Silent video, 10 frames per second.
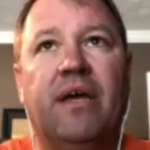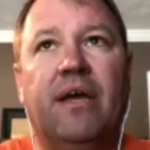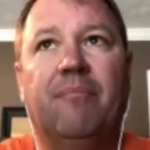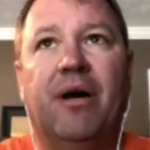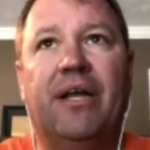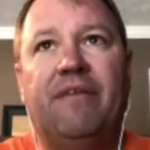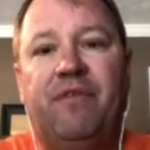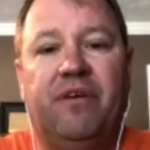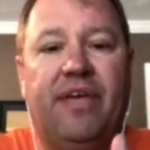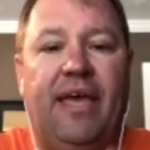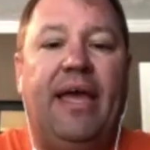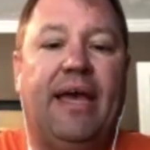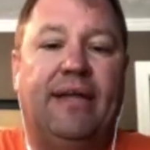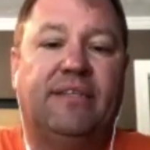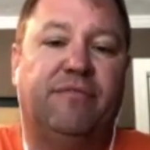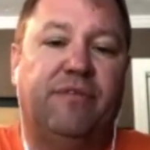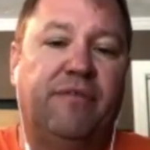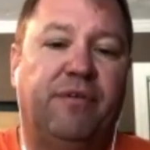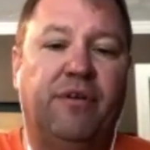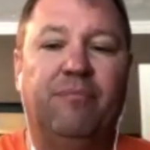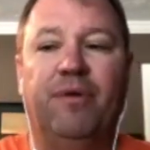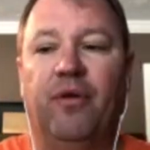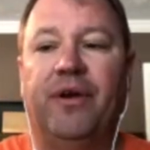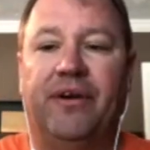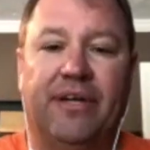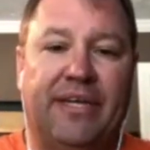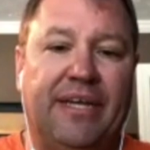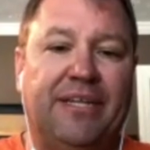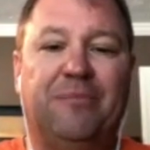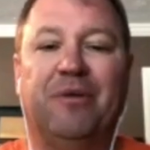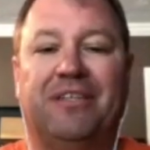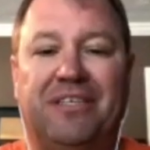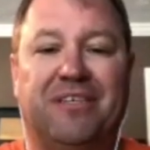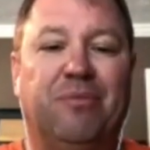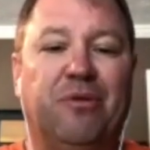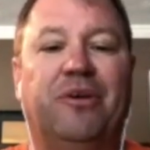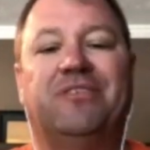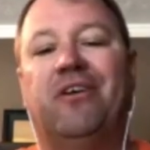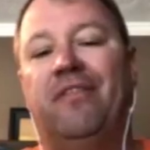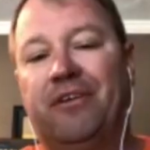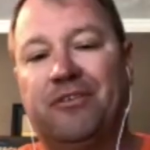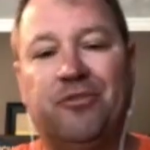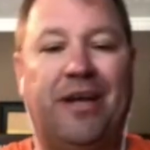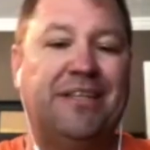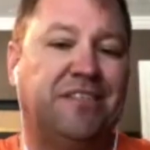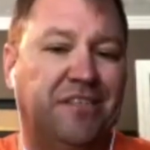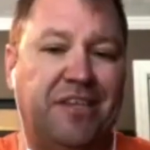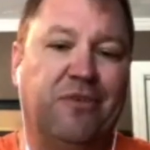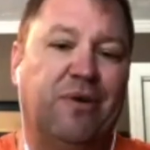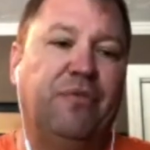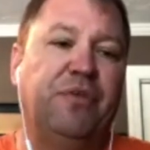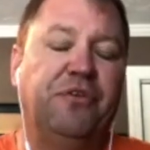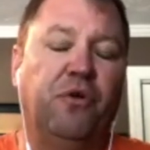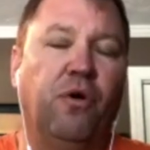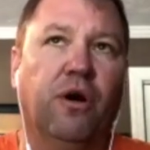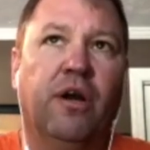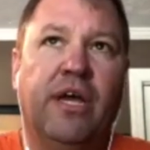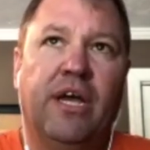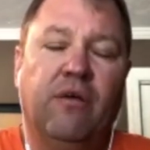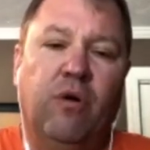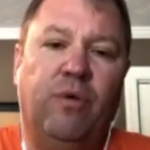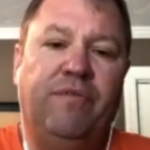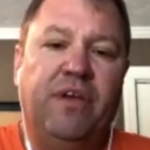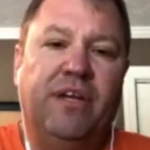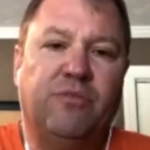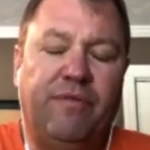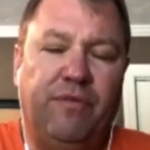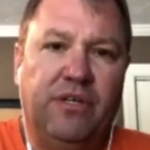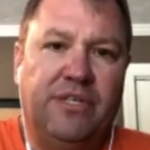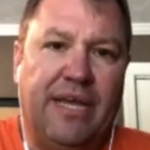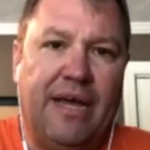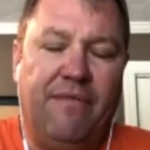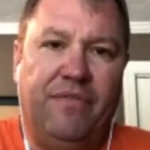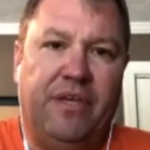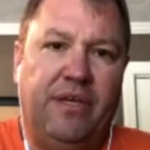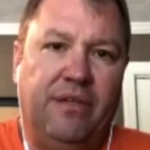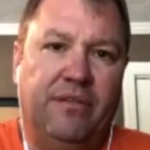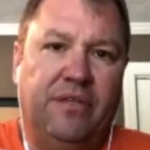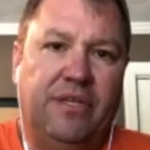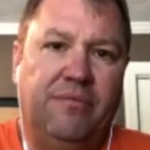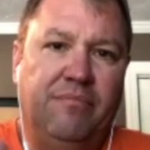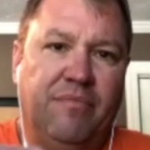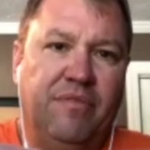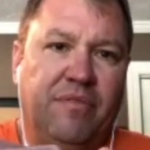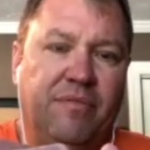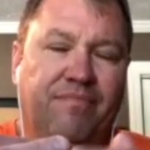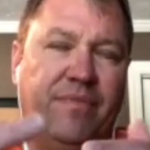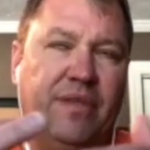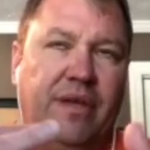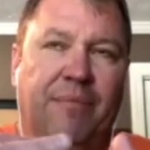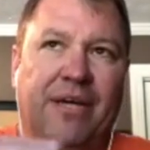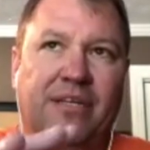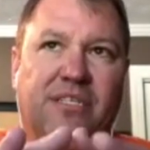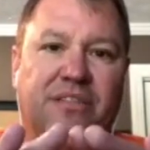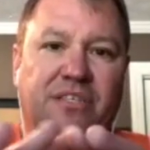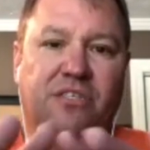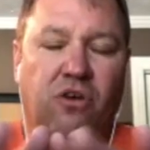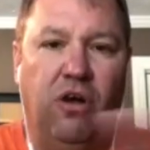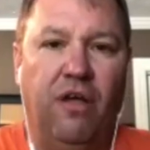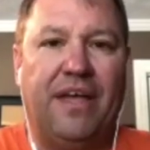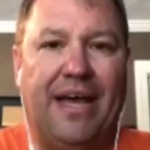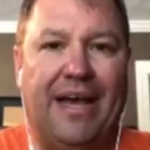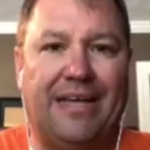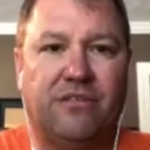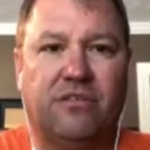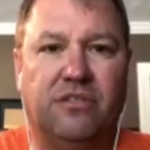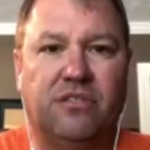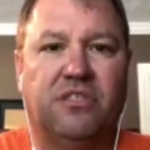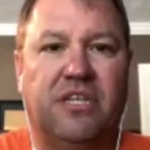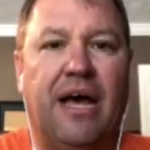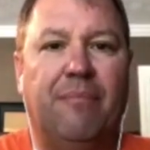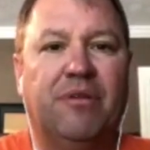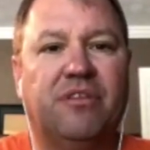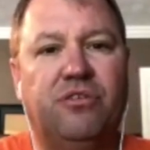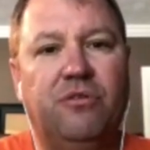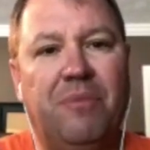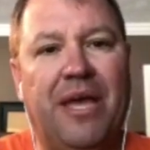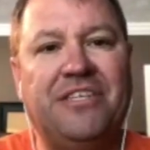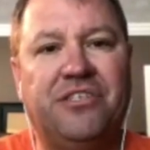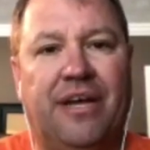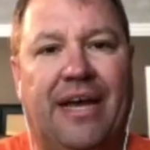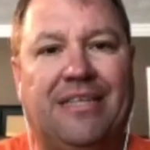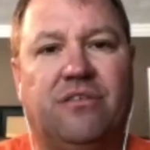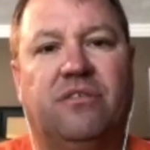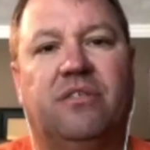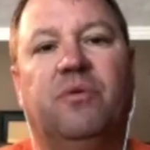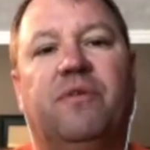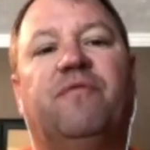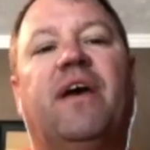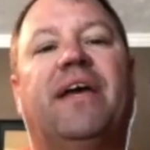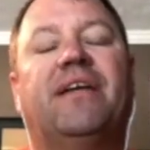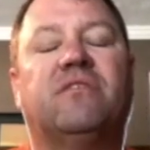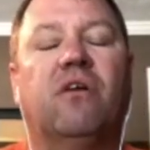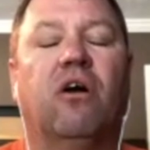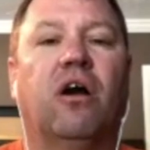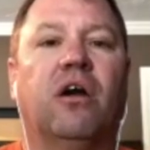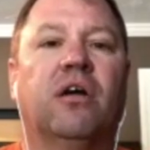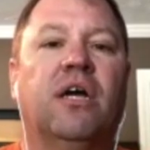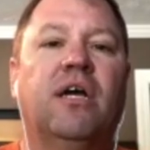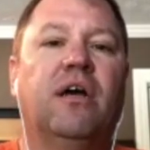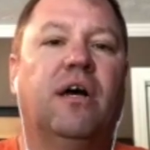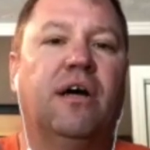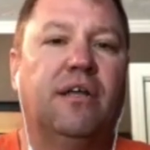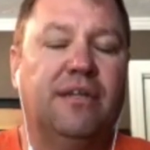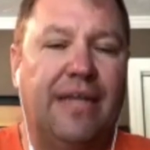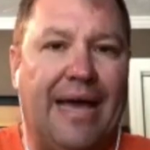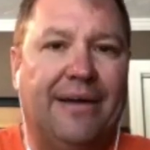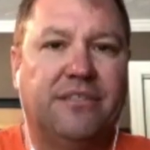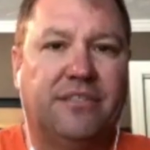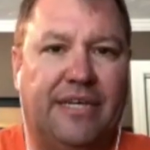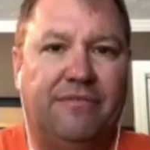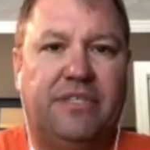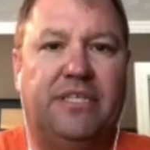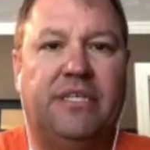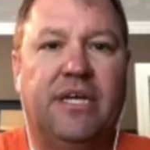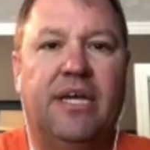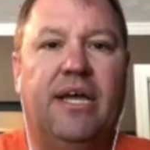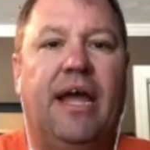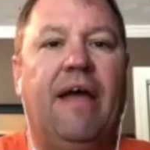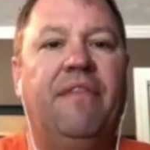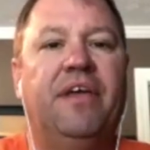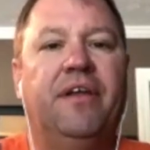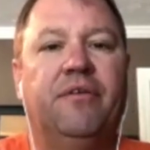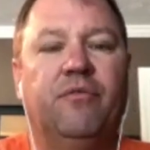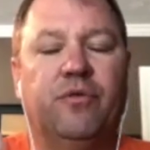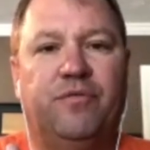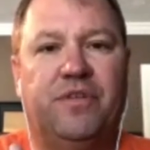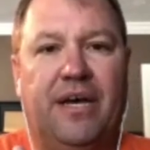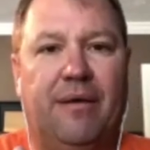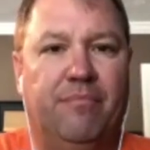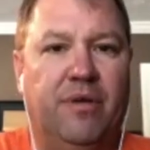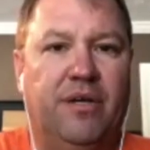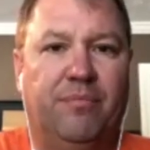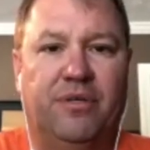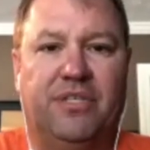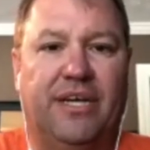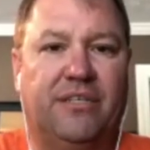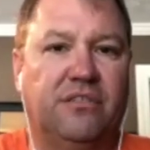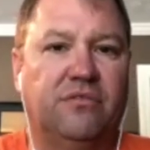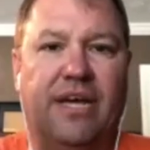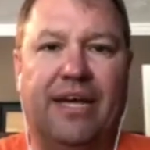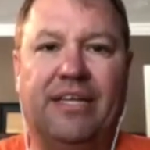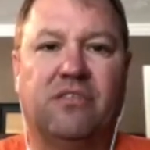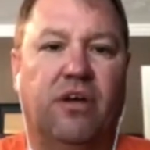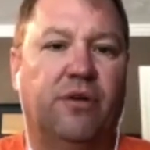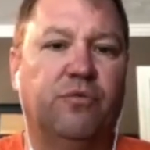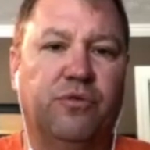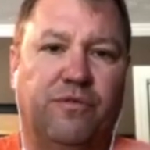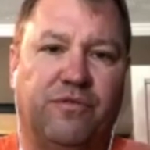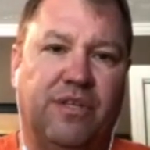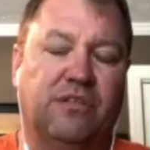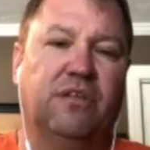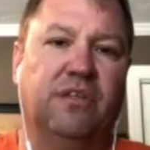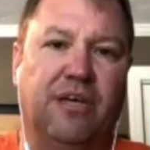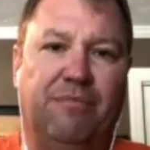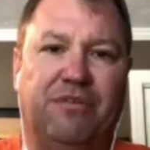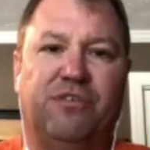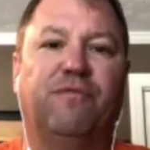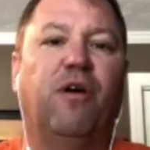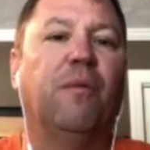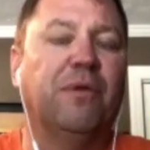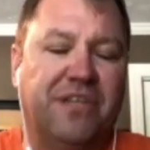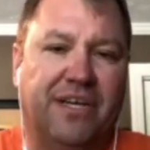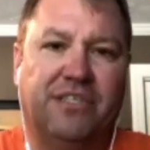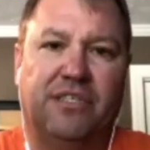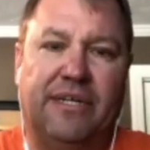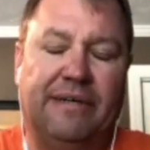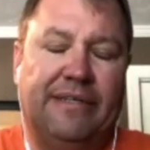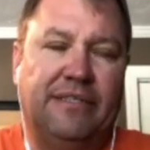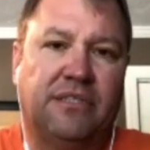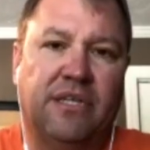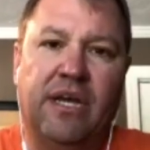But if you can't, if and if you're an employer, again, you bring these employees on, they're transient, they go out the door. What we've done is we've looked at the the I'm not going to say this is all the hazards because it's not, but the two major hazards that we face are uh, ladder safety and then rooftop uh, protection. So, a guy gets on a roof, so that's going to encompass your fall protection areas.